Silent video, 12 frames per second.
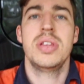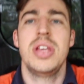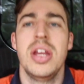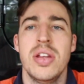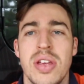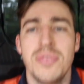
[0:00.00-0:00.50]

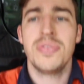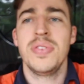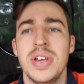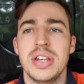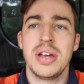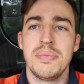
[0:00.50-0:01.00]
getting
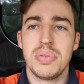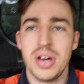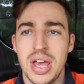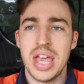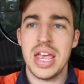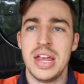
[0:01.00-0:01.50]
everything done by
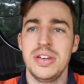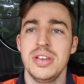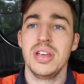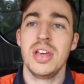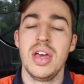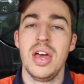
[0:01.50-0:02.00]
hand.
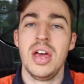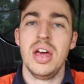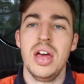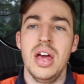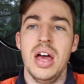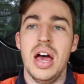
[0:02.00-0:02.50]

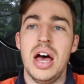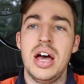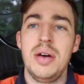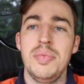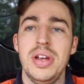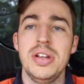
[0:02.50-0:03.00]

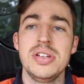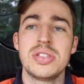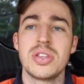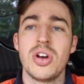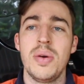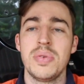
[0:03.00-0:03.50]
It is
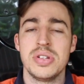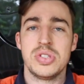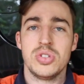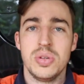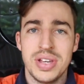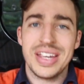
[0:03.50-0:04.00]
time
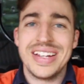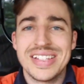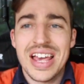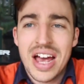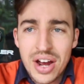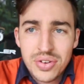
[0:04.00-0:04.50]
consuming, it's
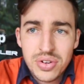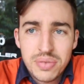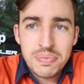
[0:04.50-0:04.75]
hard on your